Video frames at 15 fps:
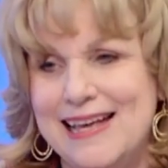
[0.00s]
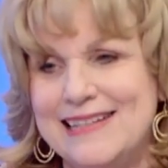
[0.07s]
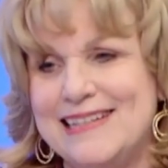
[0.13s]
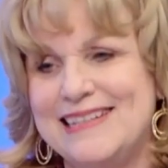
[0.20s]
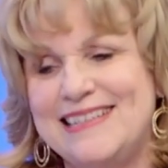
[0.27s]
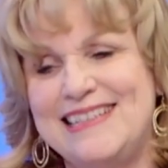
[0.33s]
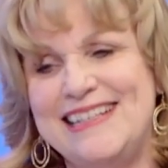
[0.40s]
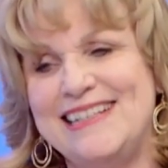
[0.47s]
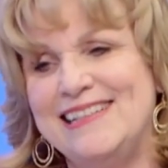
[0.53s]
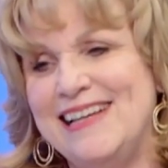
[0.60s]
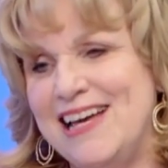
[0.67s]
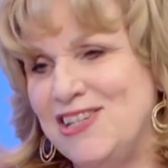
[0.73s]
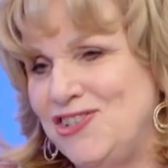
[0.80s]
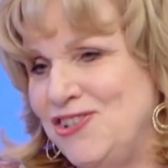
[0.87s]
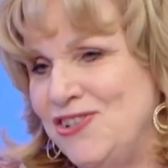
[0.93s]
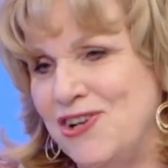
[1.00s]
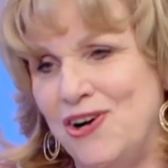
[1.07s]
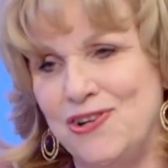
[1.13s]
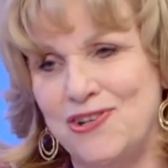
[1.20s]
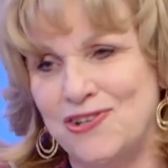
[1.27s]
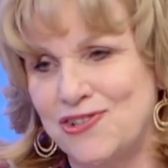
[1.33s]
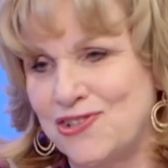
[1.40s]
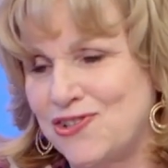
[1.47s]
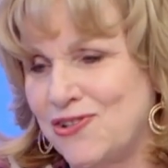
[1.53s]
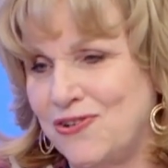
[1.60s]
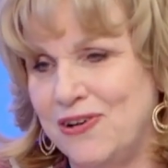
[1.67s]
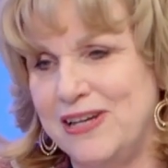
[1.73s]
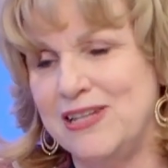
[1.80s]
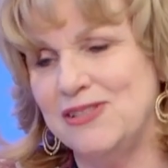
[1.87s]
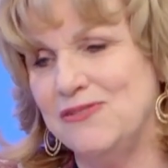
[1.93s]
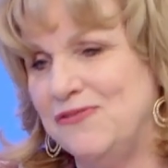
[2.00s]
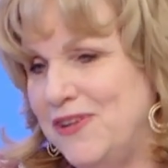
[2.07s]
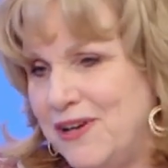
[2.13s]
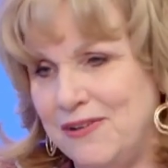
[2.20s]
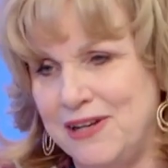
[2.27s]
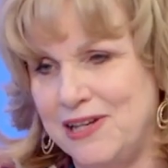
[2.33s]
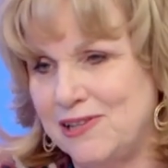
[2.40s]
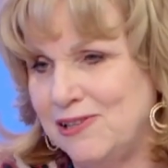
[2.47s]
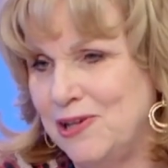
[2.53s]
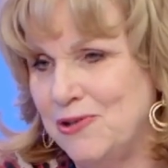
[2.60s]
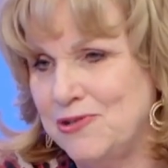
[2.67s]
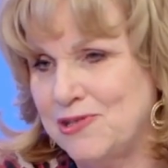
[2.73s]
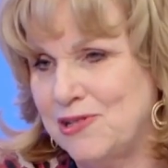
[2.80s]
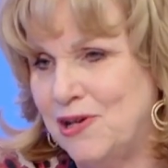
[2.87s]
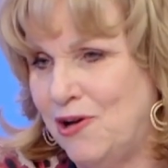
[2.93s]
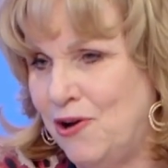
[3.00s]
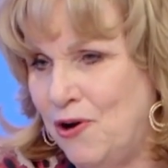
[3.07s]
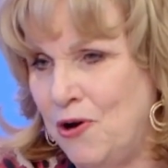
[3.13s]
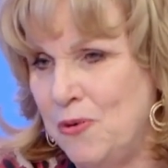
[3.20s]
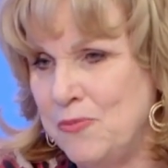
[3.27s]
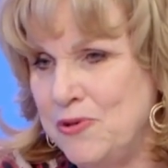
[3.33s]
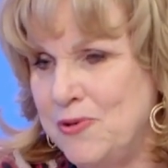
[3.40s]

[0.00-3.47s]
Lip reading: Cecile, as you know, your story is very close to home.